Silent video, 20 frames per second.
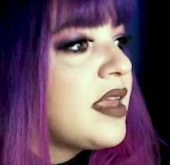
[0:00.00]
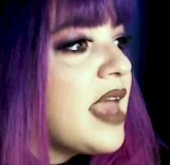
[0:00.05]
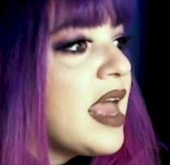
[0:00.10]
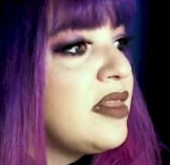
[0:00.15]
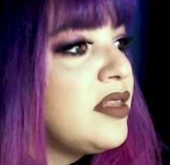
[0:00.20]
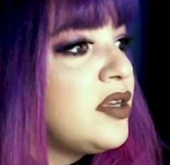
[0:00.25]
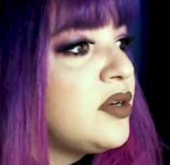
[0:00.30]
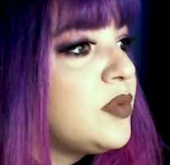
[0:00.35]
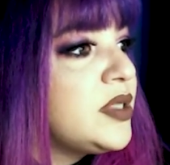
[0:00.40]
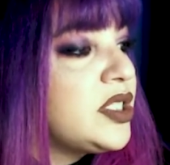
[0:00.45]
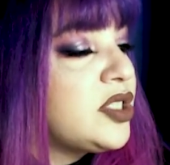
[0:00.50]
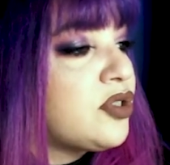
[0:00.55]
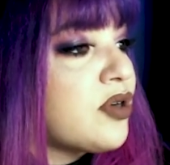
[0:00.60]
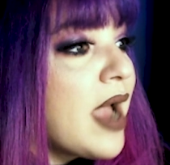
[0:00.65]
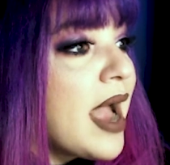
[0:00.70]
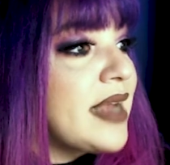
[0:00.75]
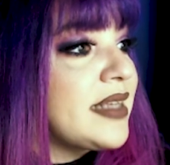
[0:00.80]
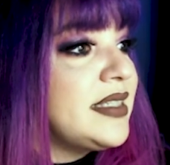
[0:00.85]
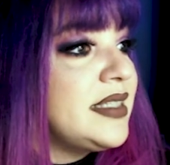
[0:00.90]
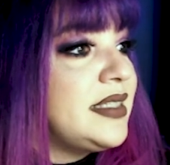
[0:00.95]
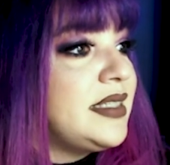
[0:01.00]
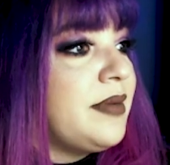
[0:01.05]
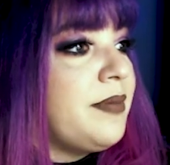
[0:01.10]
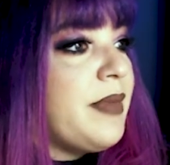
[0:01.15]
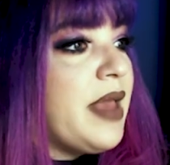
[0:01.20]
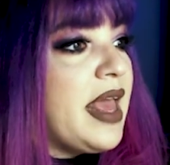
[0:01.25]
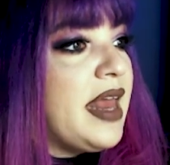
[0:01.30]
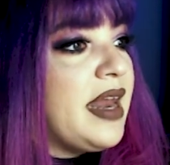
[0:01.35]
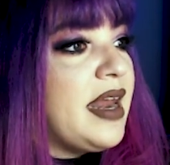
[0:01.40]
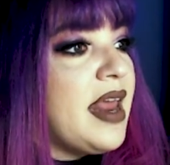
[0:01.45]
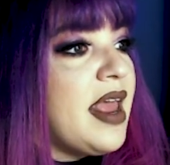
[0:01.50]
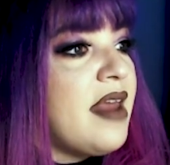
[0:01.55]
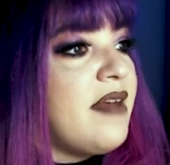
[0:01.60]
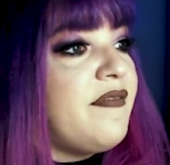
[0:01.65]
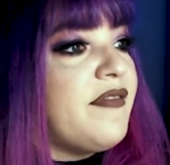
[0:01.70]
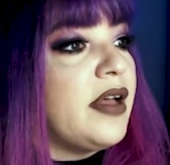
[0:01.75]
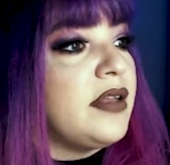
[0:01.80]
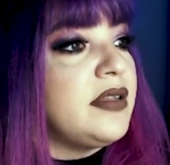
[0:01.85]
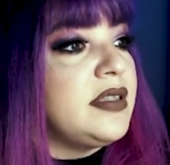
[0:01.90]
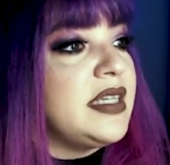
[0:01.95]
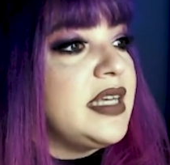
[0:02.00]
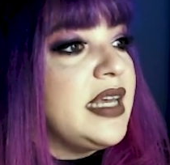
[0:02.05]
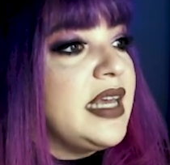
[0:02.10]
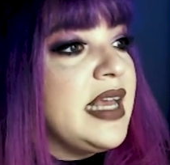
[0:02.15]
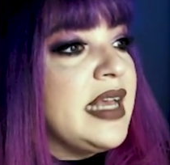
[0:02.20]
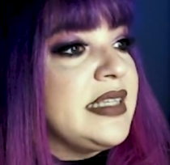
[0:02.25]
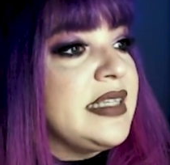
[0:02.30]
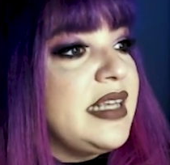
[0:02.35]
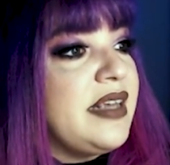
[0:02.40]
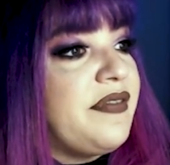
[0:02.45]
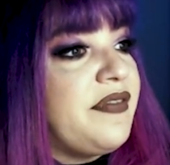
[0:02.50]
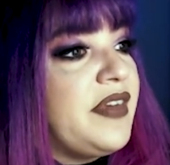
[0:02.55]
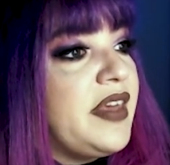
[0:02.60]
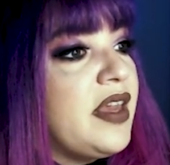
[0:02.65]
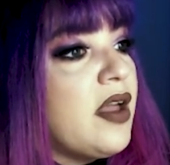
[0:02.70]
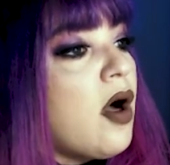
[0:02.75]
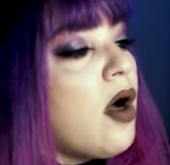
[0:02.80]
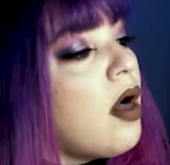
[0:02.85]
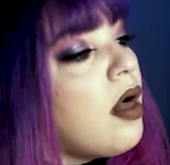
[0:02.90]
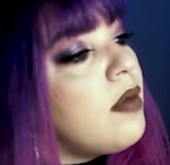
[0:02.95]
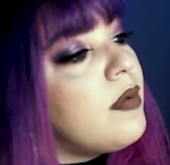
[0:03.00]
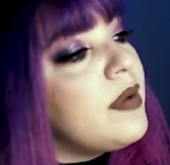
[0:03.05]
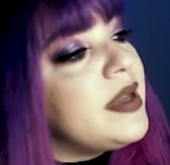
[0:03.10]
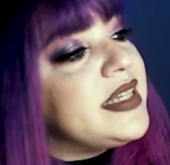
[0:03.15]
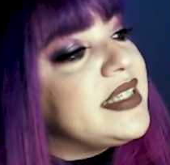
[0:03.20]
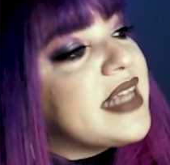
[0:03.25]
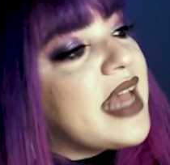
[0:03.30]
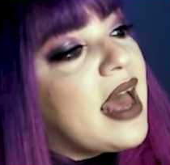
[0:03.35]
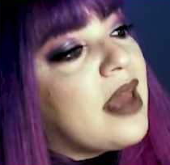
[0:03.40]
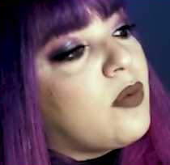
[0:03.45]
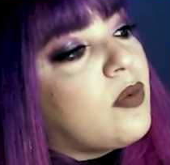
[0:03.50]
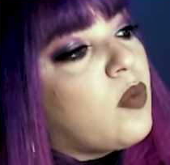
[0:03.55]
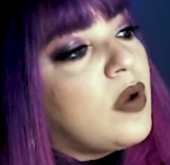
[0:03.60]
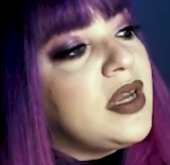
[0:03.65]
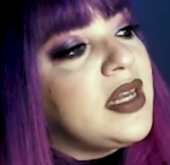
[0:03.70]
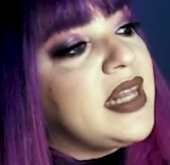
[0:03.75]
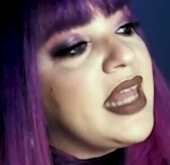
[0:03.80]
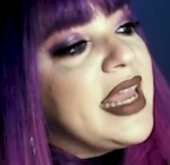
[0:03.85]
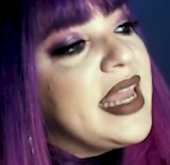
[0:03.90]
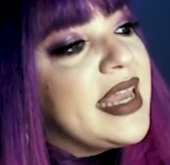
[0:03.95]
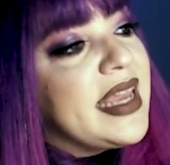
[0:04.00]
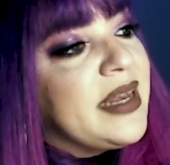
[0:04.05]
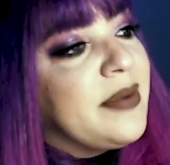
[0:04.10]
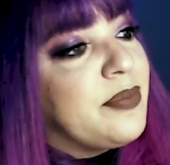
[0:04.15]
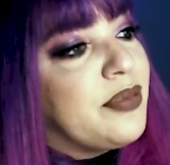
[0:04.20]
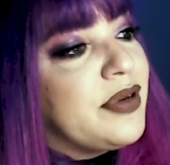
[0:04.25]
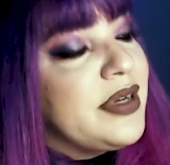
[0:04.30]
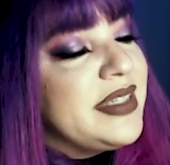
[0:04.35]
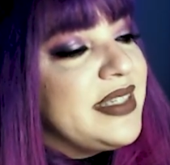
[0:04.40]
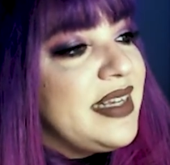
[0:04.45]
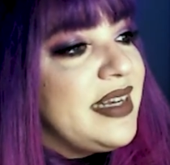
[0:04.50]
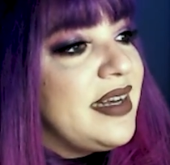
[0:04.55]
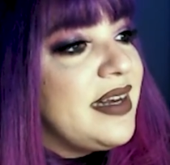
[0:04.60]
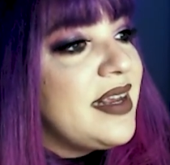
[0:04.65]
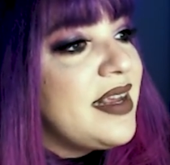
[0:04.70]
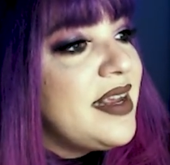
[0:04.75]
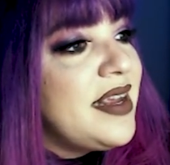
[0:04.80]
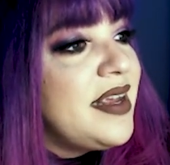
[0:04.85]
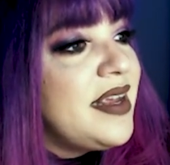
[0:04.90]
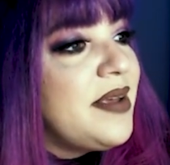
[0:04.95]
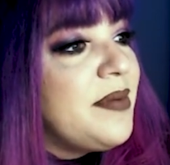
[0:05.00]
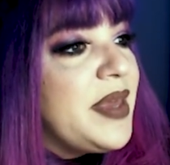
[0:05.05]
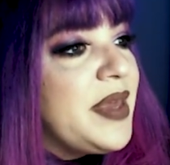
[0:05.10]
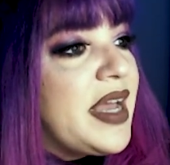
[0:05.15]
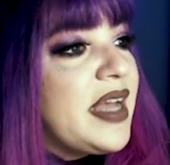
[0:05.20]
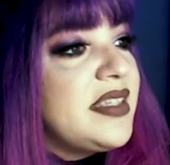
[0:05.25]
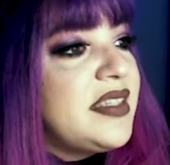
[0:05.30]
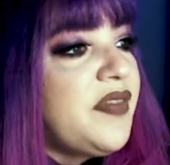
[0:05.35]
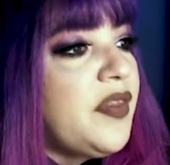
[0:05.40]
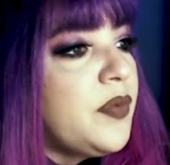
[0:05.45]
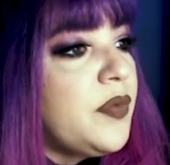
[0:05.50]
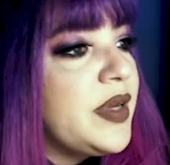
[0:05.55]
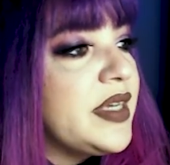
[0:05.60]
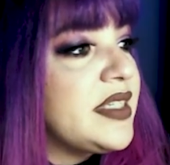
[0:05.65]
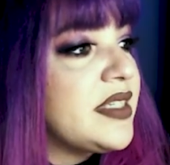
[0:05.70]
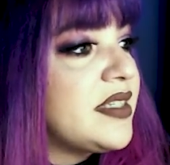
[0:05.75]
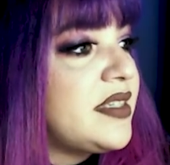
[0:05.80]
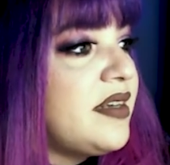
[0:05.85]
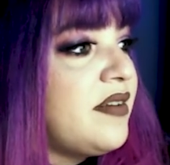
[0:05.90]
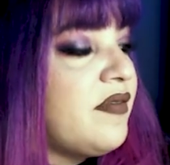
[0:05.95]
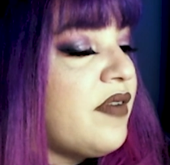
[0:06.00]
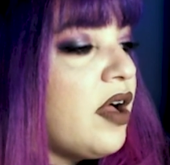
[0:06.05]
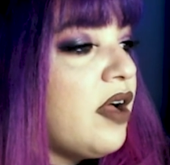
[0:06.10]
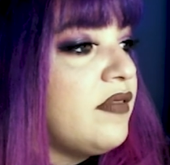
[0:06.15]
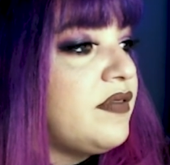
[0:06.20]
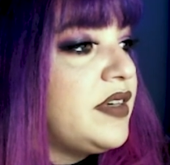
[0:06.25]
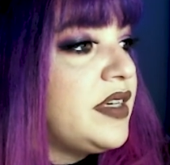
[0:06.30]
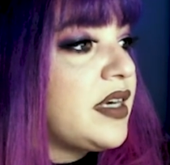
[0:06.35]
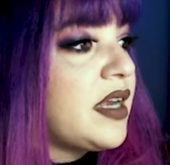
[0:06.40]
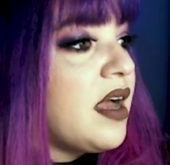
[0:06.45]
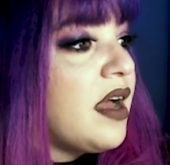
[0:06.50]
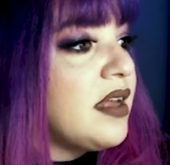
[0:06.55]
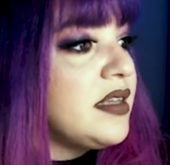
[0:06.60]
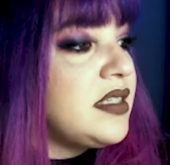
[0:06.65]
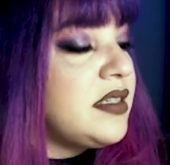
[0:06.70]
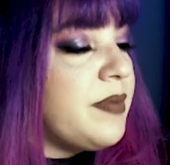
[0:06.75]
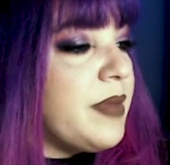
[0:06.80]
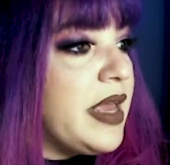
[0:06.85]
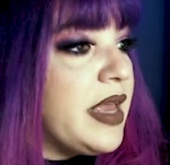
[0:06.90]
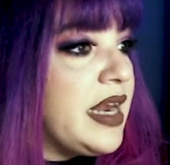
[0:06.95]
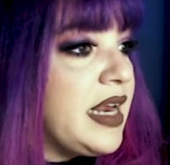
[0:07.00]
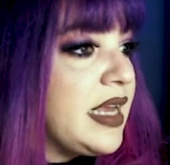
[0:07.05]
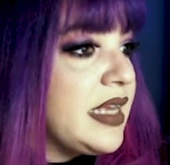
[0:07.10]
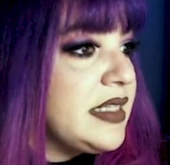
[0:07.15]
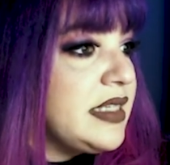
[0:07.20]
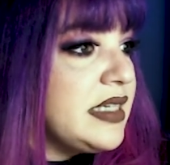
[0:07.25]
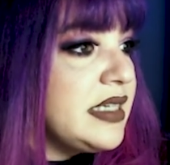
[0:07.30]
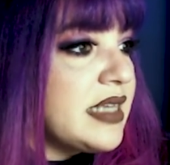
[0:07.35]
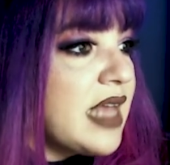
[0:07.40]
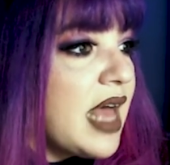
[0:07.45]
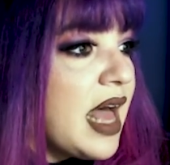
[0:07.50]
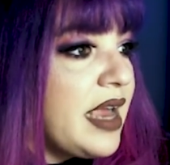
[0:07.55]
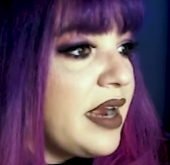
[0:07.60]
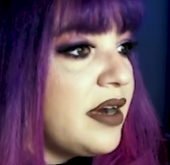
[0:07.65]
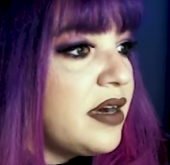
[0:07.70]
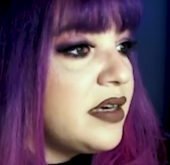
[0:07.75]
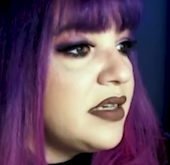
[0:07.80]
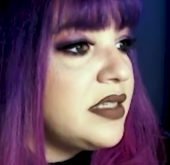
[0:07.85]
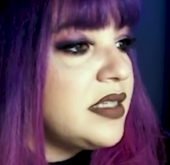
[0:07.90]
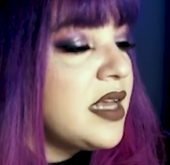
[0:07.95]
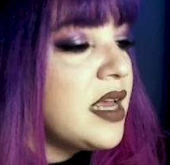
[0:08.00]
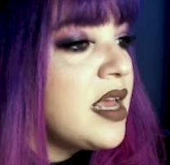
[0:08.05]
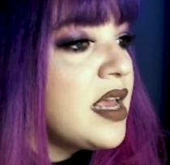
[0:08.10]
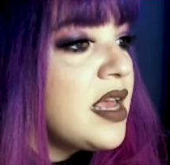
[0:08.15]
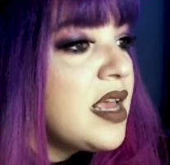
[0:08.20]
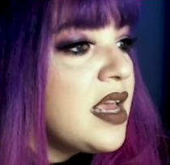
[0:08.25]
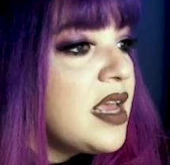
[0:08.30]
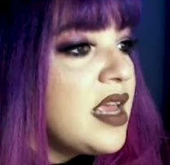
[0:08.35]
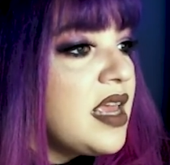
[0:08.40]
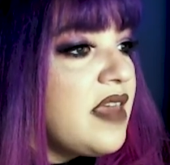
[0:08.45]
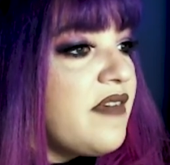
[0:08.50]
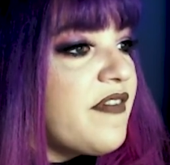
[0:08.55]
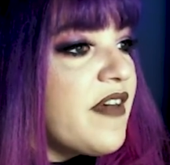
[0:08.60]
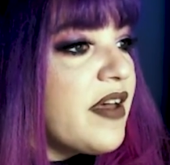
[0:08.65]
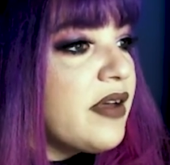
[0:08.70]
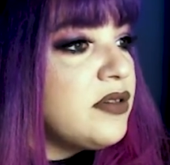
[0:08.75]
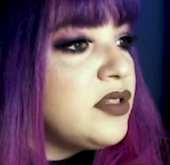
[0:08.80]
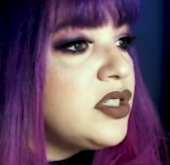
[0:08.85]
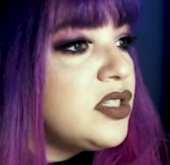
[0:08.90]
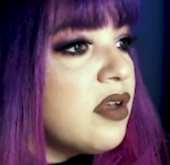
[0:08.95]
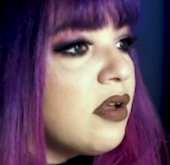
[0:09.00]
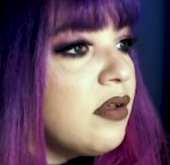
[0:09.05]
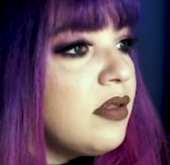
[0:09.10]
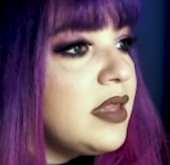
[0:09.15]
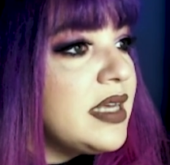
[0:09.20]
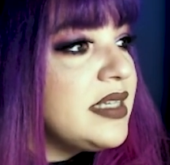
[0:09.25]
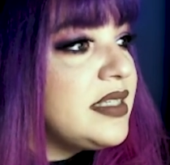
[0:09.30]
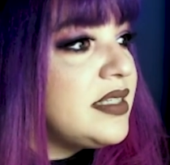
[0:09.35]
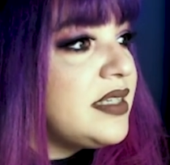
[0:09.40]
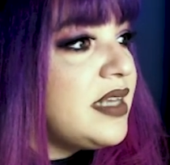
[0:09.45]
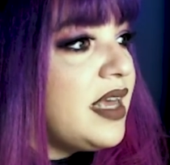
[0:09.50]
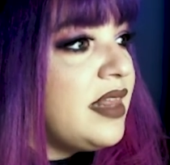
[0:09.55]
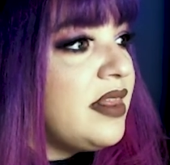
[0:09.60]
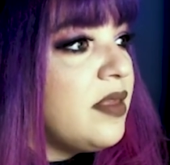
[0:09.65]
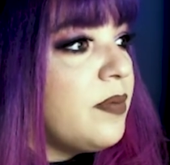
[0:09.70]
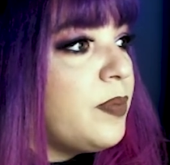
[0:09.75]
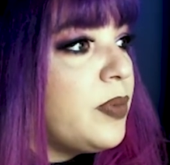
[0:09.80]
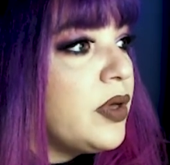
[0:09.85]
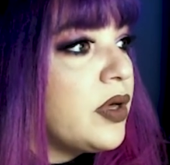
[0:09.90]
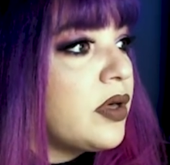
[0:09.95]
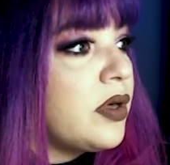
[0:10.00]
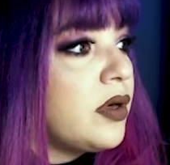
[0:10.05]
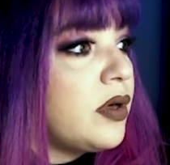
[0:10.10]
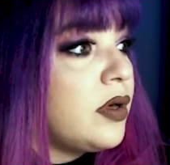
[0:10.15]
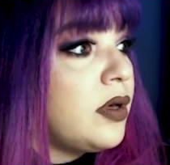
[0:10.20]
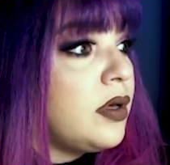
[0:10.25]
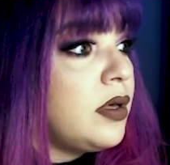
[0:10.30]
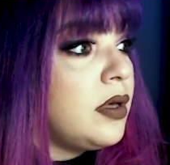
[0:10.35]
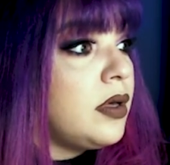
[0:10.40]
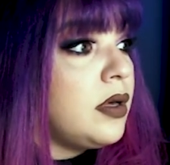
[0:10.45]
Kentler was attracted to men and felt as if he always had one leg in prison because of the risks involved in consummating his desires. He found solace in the book